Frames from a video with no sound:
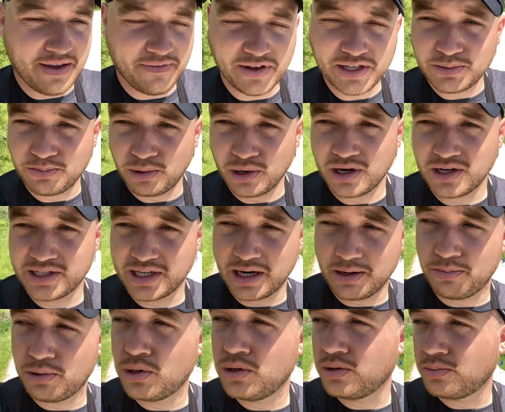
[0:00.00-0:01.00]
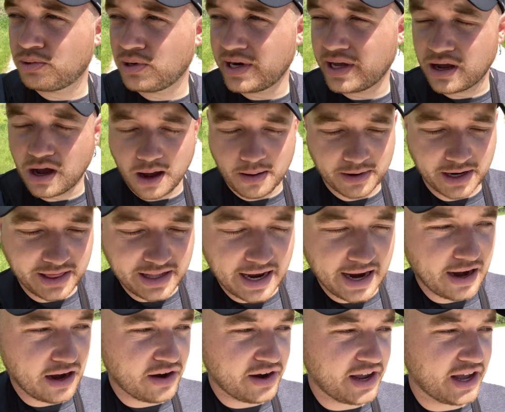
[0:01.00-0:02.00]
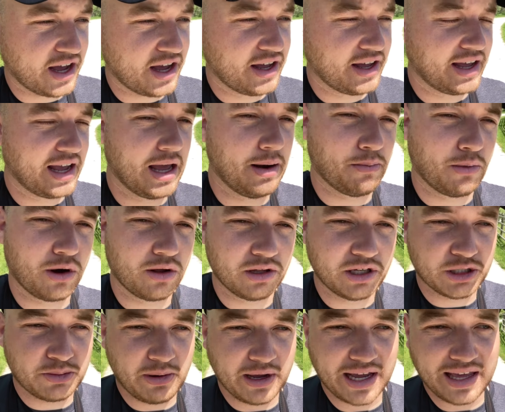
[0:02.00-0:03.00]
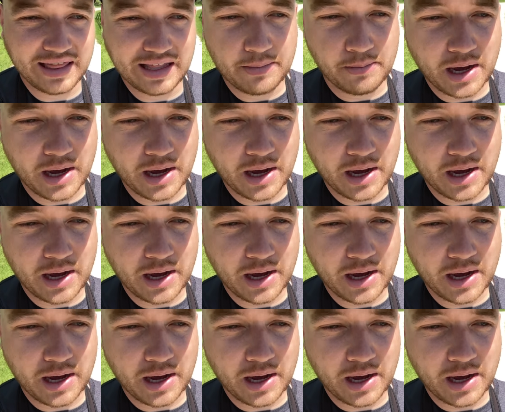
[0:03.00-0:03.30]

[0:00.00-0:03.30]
If it's birds that are pretty common in the area and Merlin's picking them